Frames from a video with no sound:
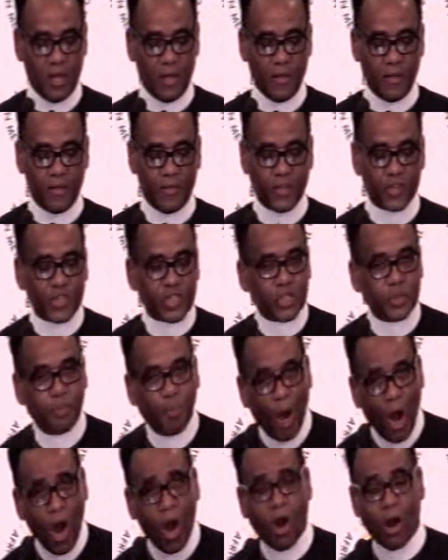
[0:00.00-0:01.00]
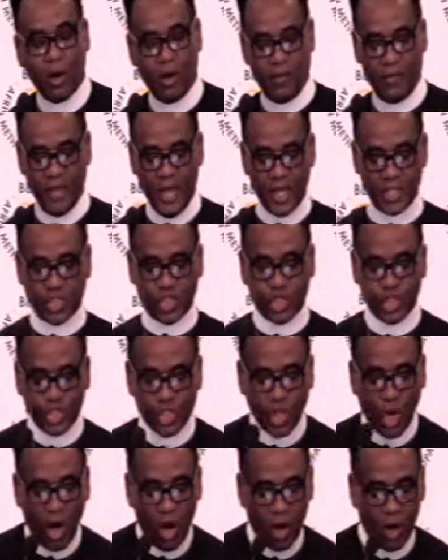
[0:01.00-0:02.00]
The spark that
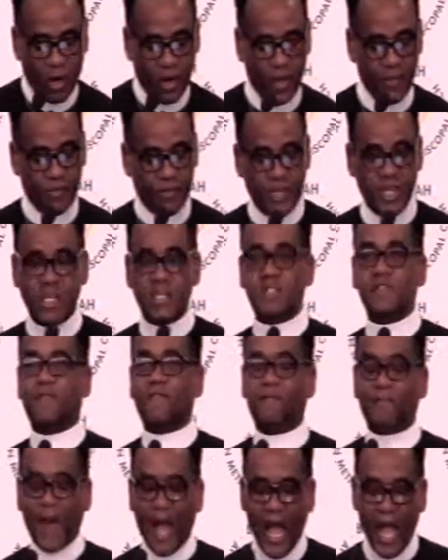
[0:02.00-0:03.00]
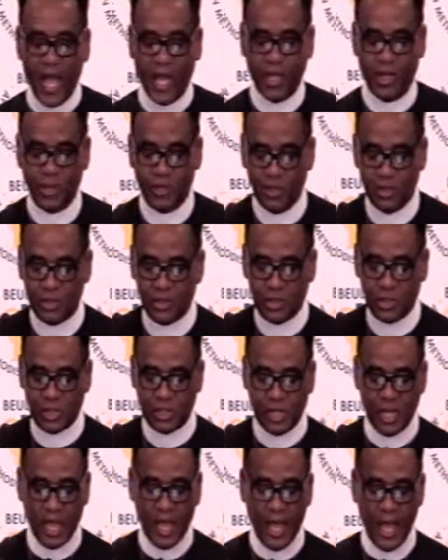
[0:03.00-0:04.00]
started these fires
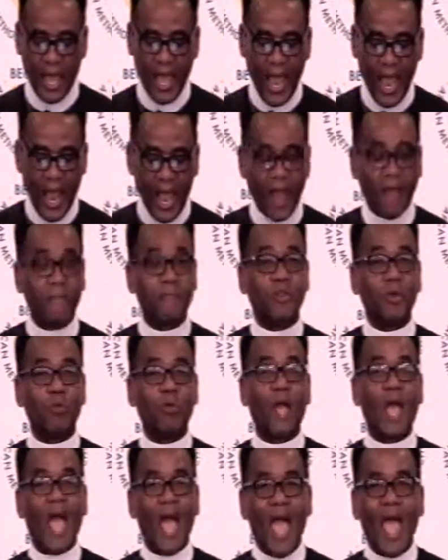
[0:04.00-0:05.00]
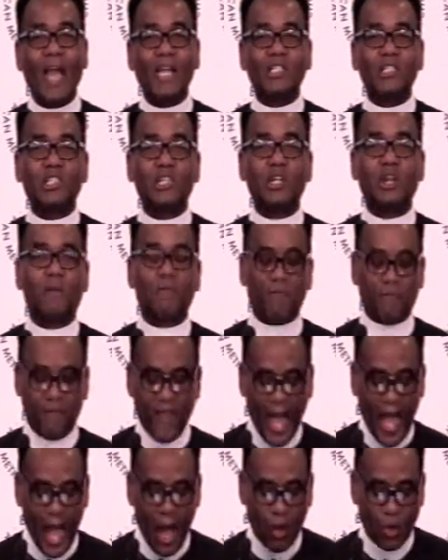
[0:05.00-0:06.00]
and the reaction of
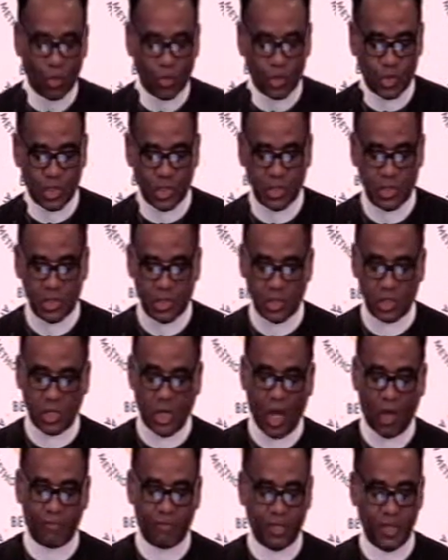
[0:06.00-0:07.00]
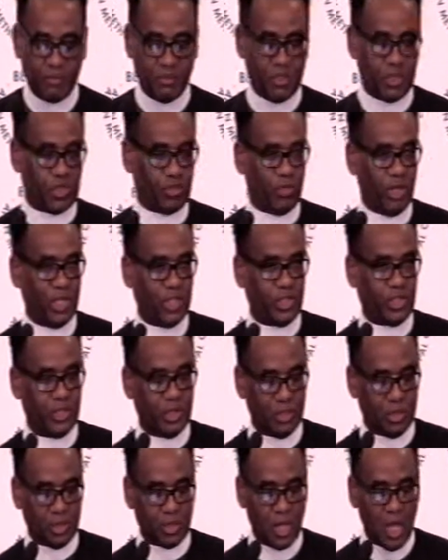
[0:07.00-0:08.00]
thousands of
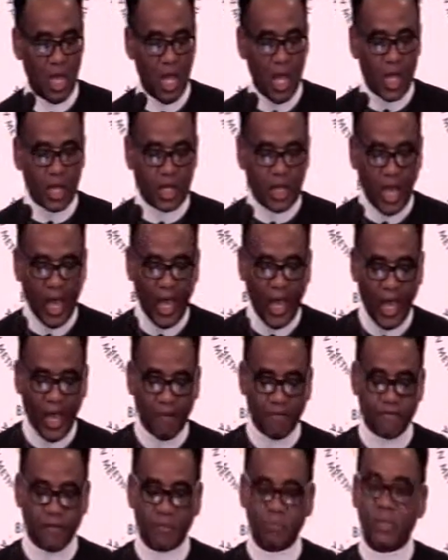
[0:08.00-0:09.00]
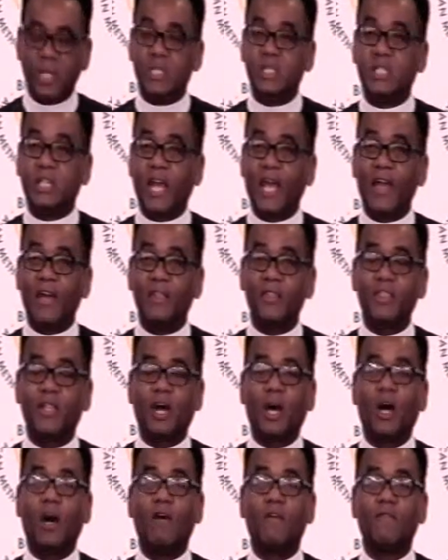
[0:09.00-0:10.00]
demonstrations came from the death
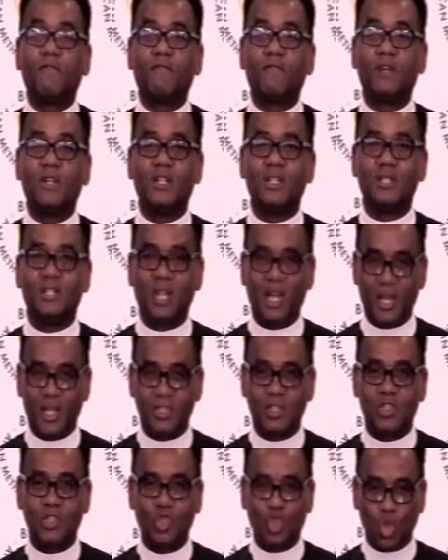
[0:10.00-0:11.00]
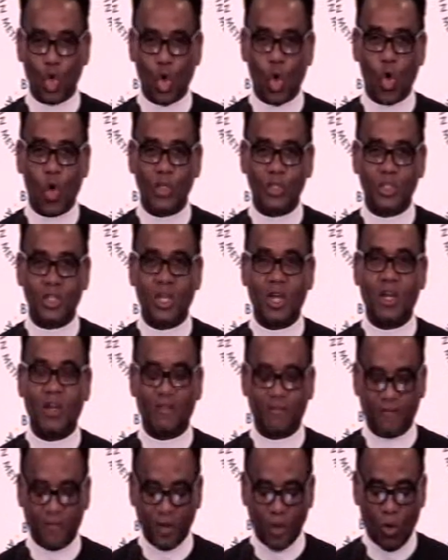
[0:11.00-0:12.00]
of Yes, George
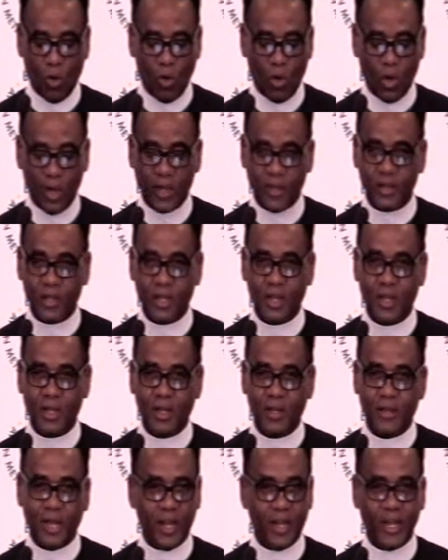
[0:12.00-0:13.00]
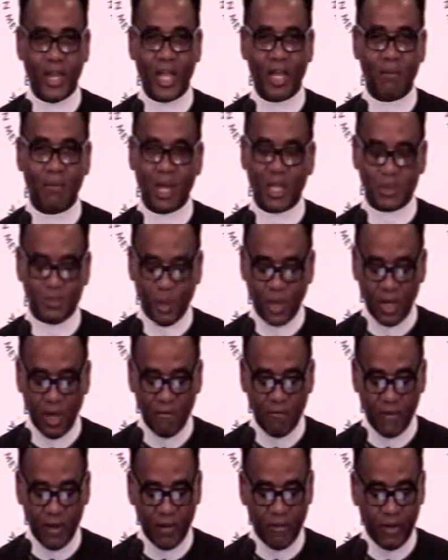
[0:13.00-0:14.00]
Floyd. That name has
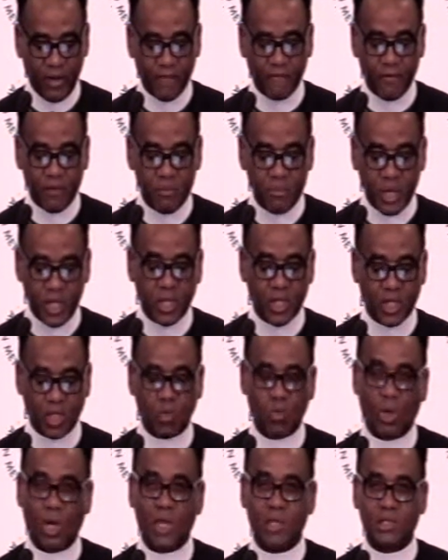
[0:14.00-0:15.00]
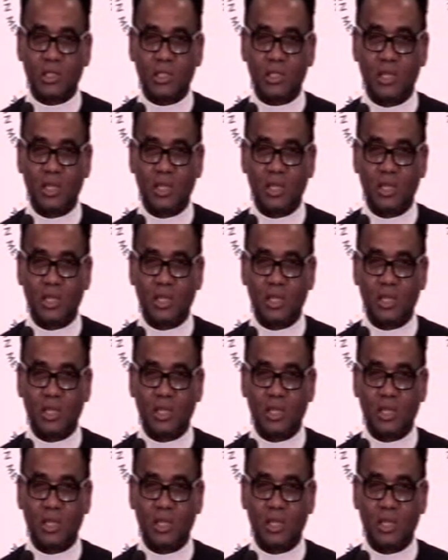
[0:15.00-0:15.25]
become very familiar to us.